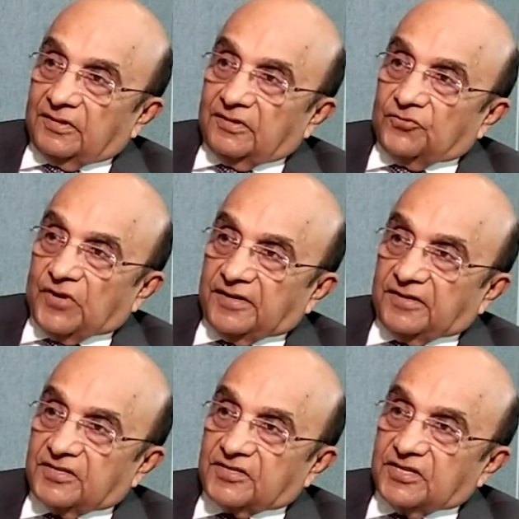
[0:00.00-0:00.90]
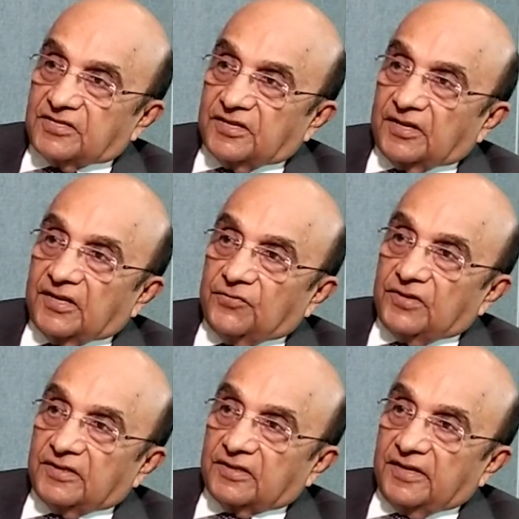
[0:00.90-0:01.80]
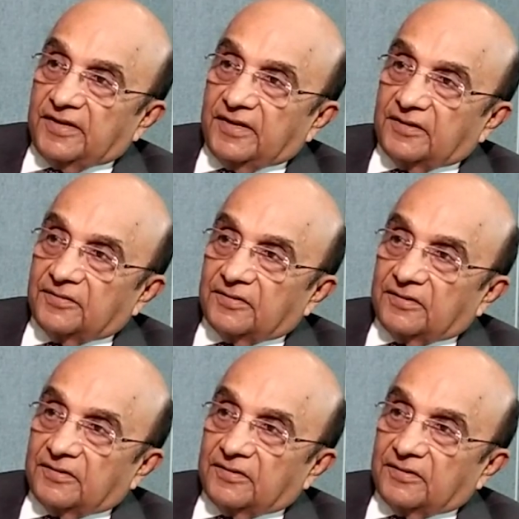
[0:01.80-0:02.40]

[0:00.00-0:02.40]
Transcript: United States in Cleveland Clinic,